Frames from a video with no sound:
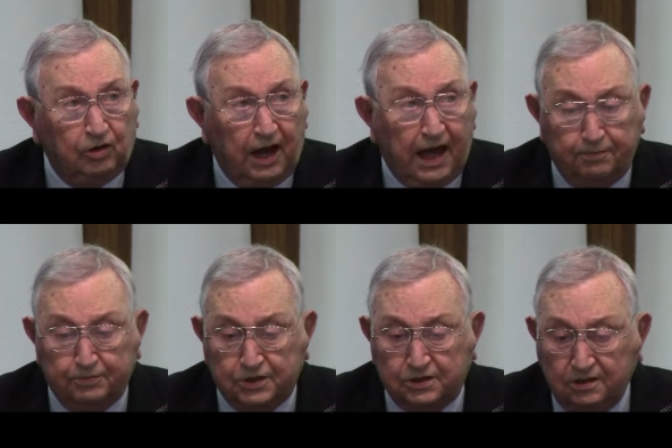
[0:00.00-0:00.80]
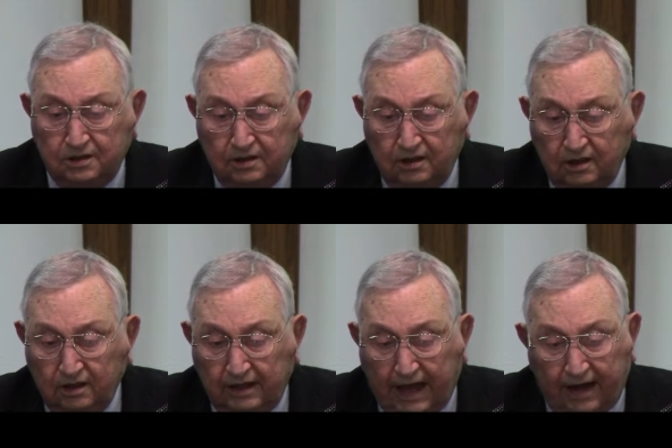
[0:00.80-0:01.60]
collapses,
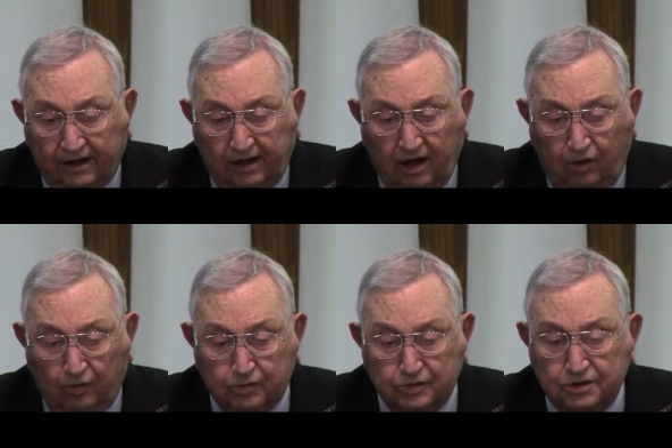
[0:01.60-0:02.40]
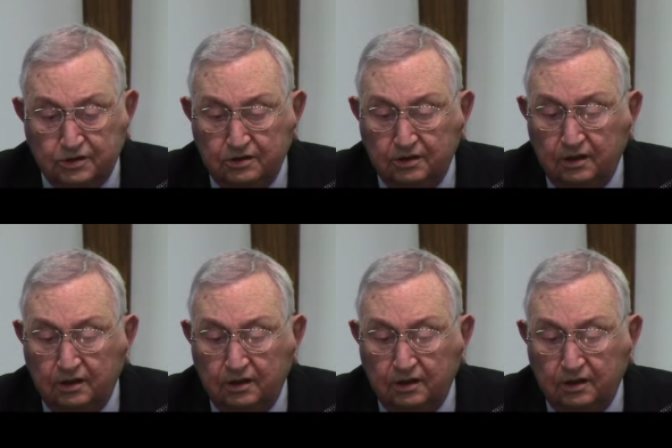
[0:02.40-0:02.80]
down it goes.